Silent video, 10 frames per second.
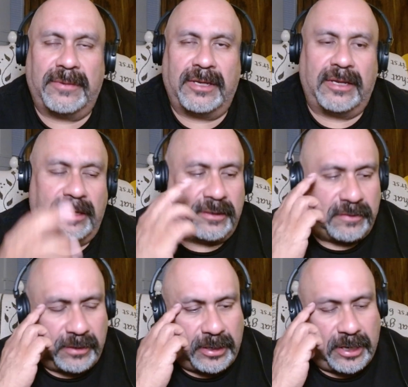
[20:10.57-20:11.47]
And
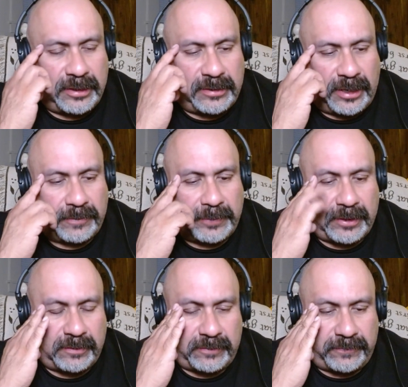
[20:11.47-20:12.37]
so a lot of times,
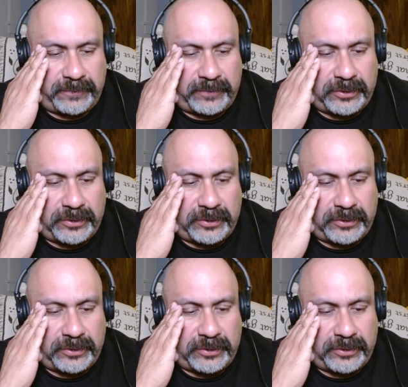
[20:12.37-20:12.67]
because of